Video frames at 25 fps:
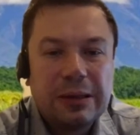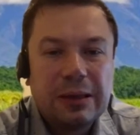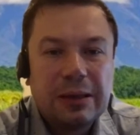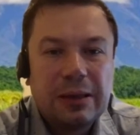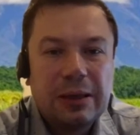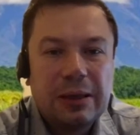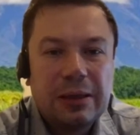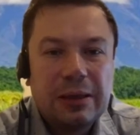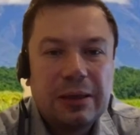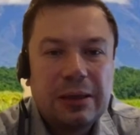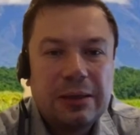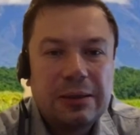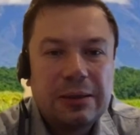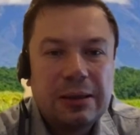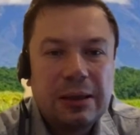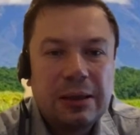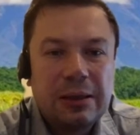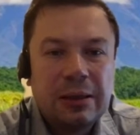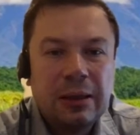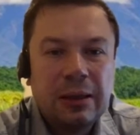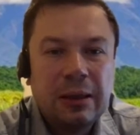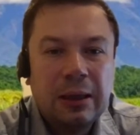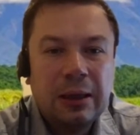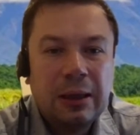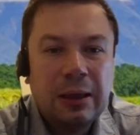in
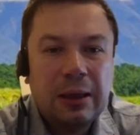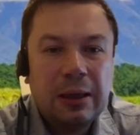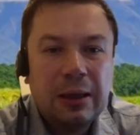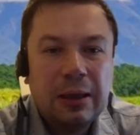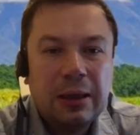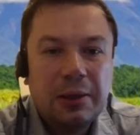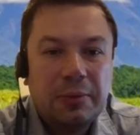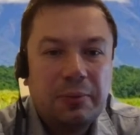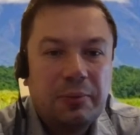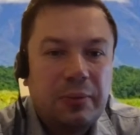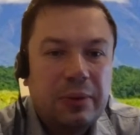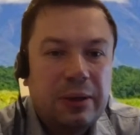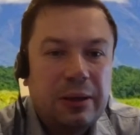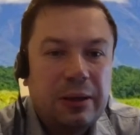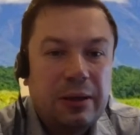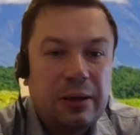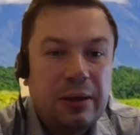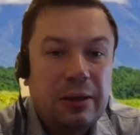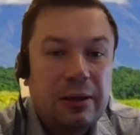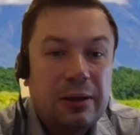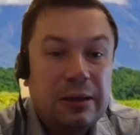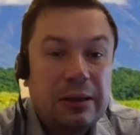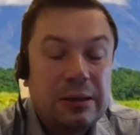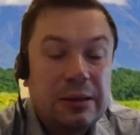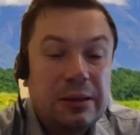volume,
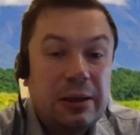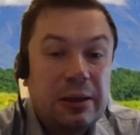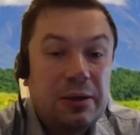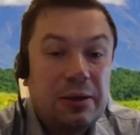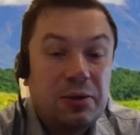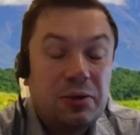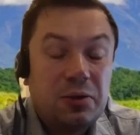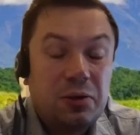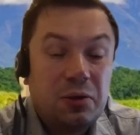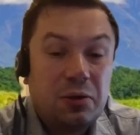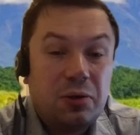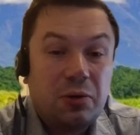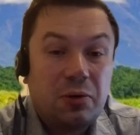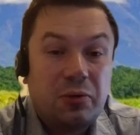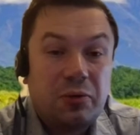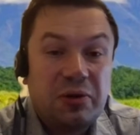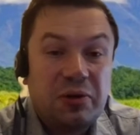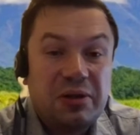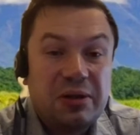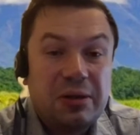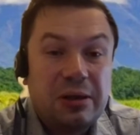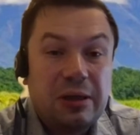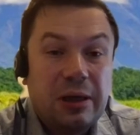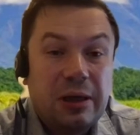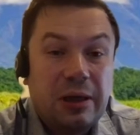in velocity.
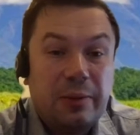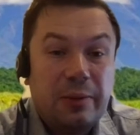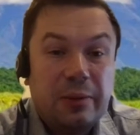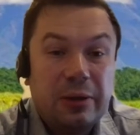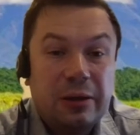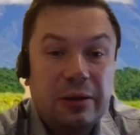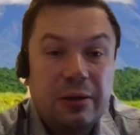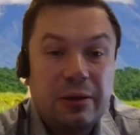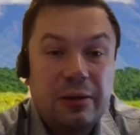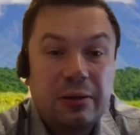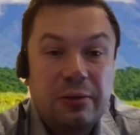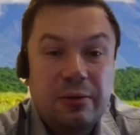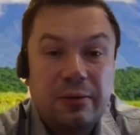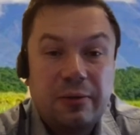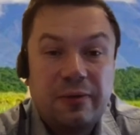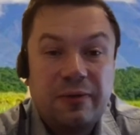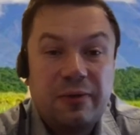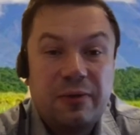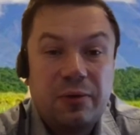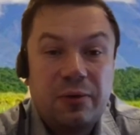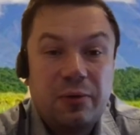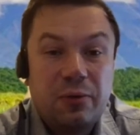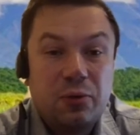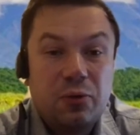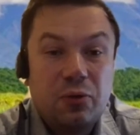The type
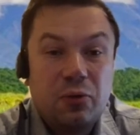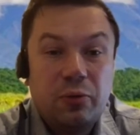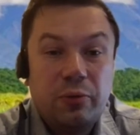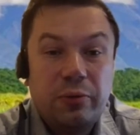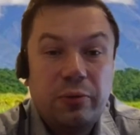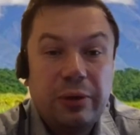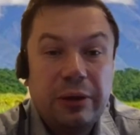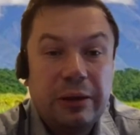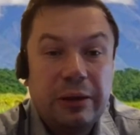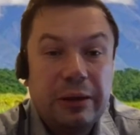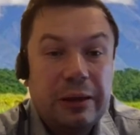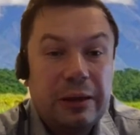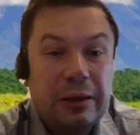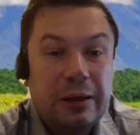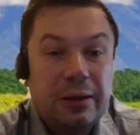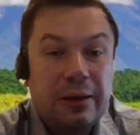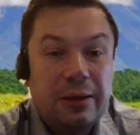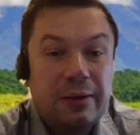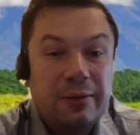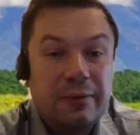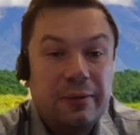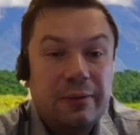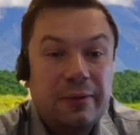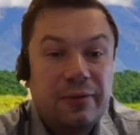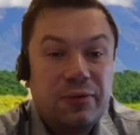of data is
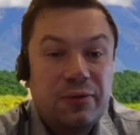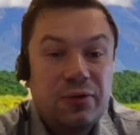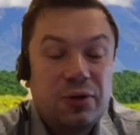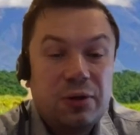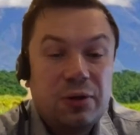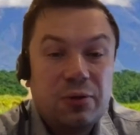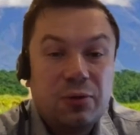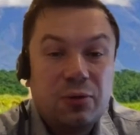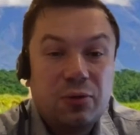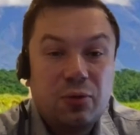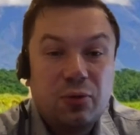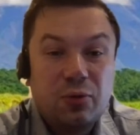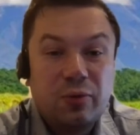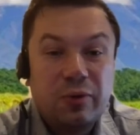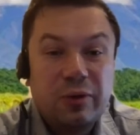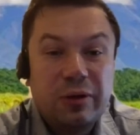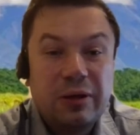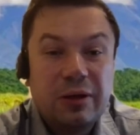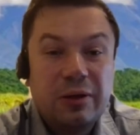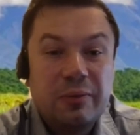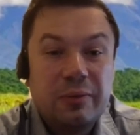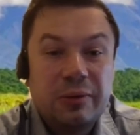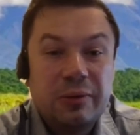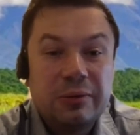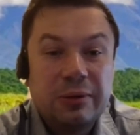changing. Several years
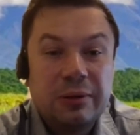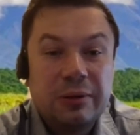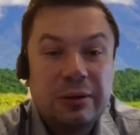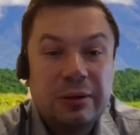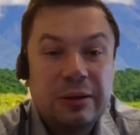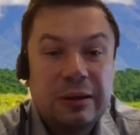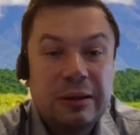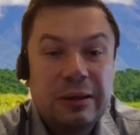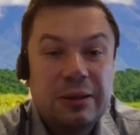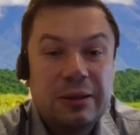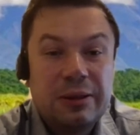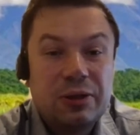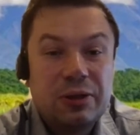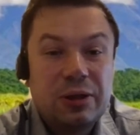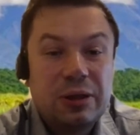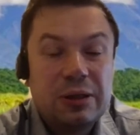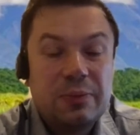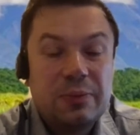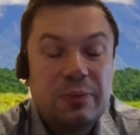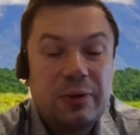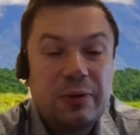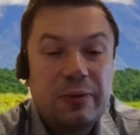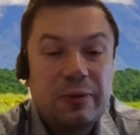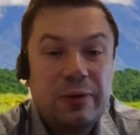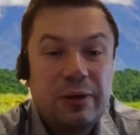ago, we didn't
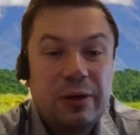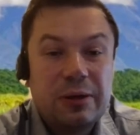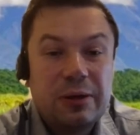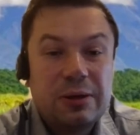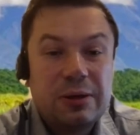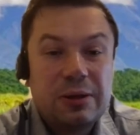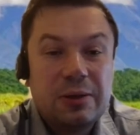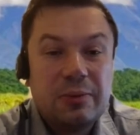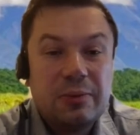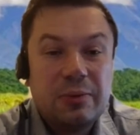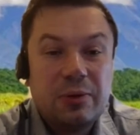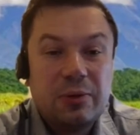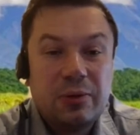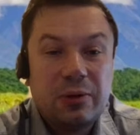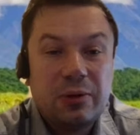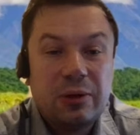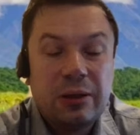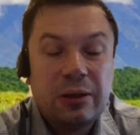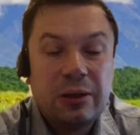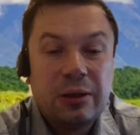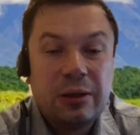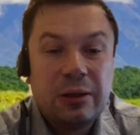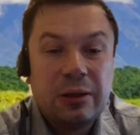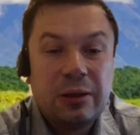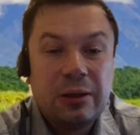know what
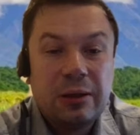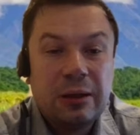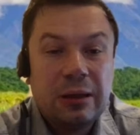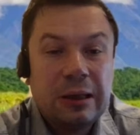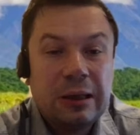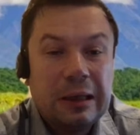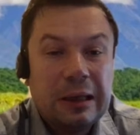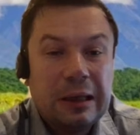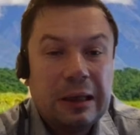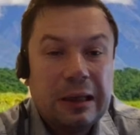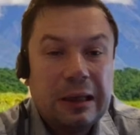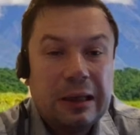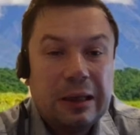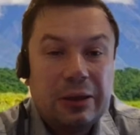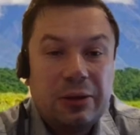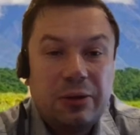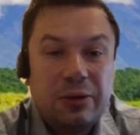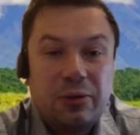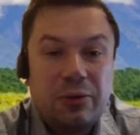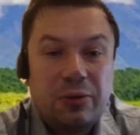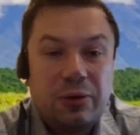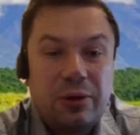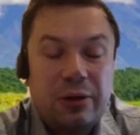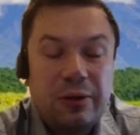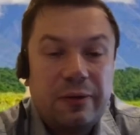YouTube
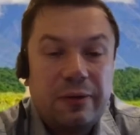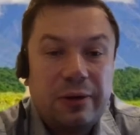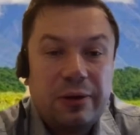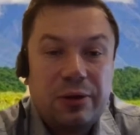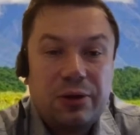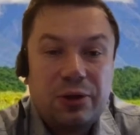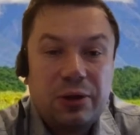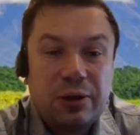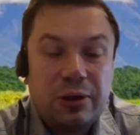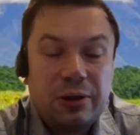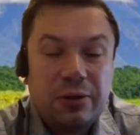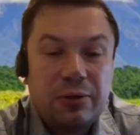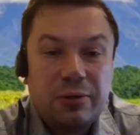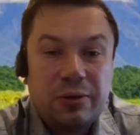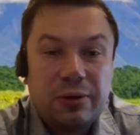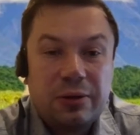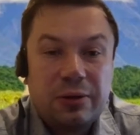streaming is,